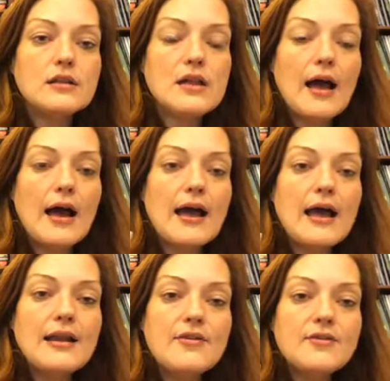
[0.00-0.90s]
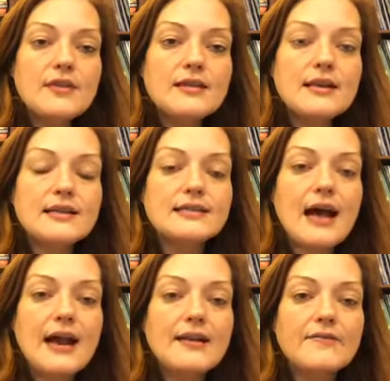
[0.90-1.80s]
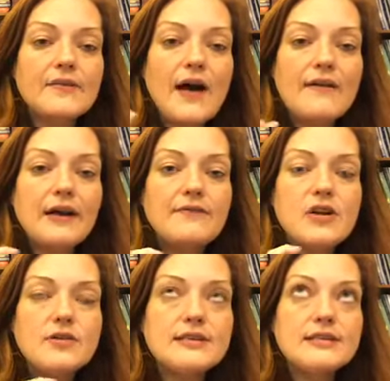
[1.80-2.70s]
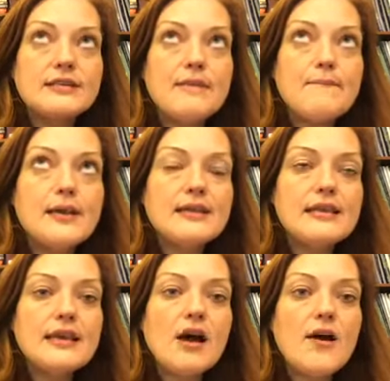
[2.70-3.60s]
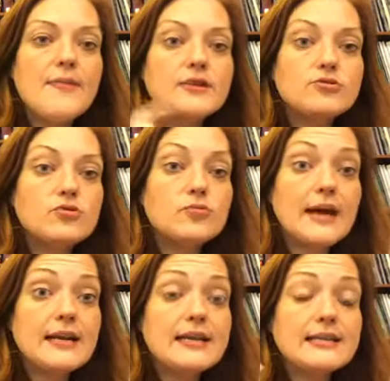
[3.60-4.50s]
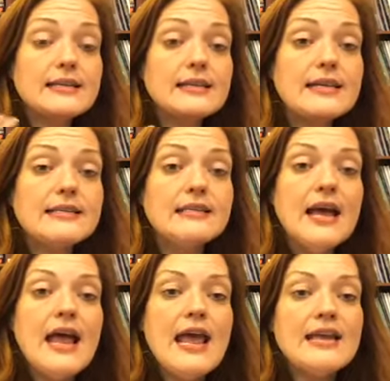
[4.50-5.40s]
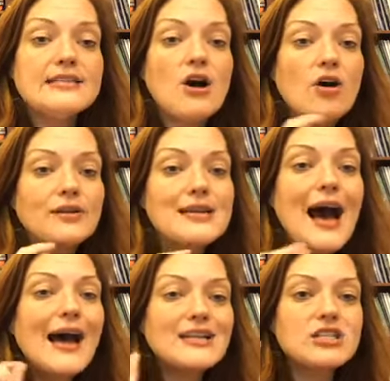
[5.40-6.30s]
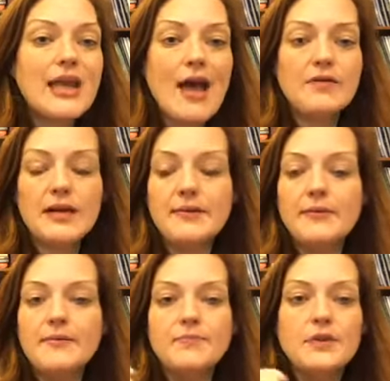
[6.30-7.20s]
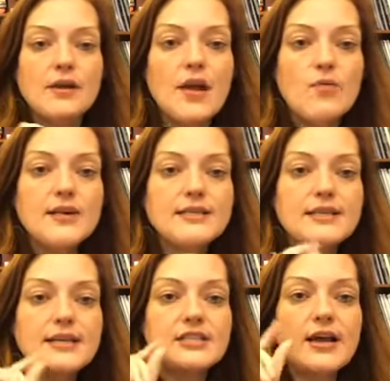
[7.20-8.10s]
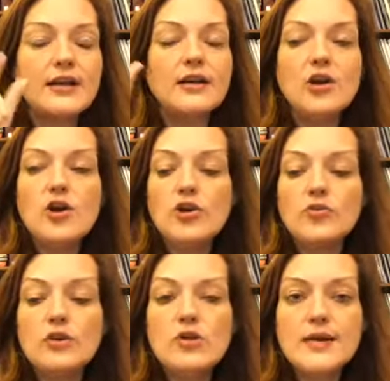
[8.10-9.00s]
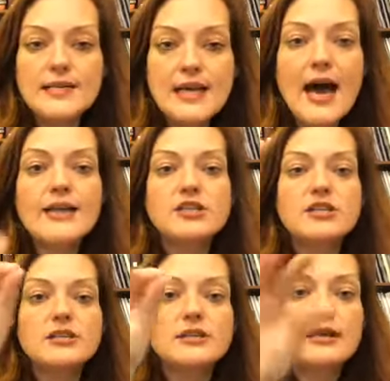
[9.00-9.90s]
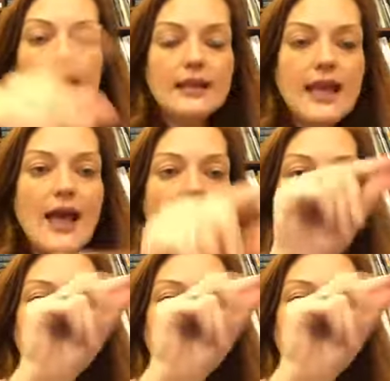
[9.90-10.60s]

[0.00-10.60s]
Another thing that is kind of, I've noticed is a big thing on the school readiness list is called touch counting. Okay, what's touch counting? You can touch and count,